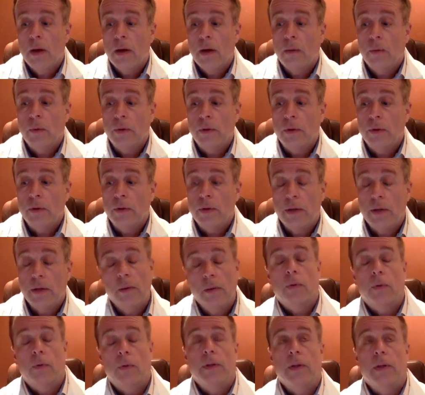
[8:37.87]
And when you
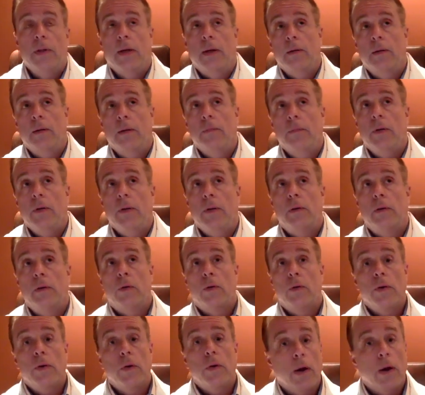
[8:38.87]
take Protandim, you
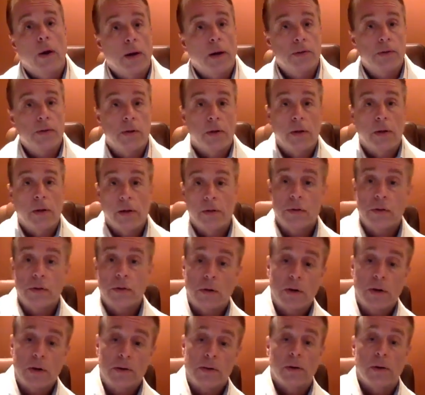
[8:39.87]
lower your oxidative
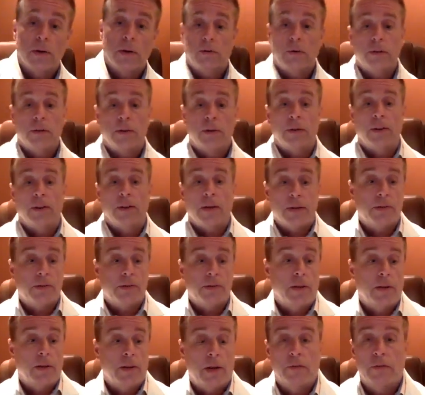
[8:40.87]
stress level to less
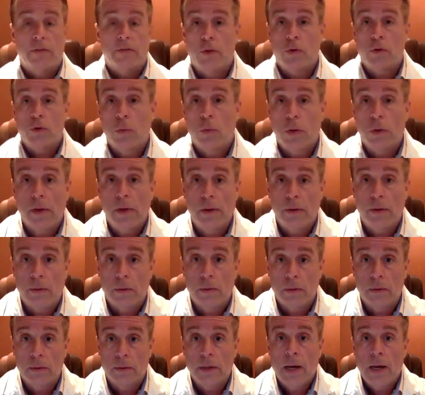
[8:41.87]
than that of a
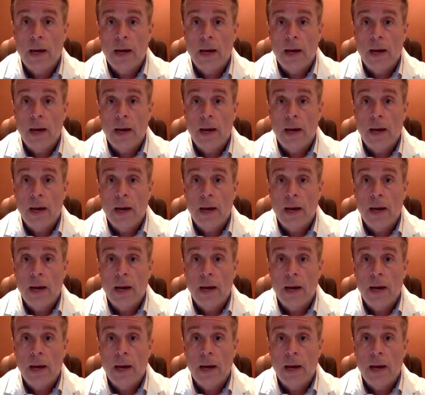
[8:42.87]
20-year-old,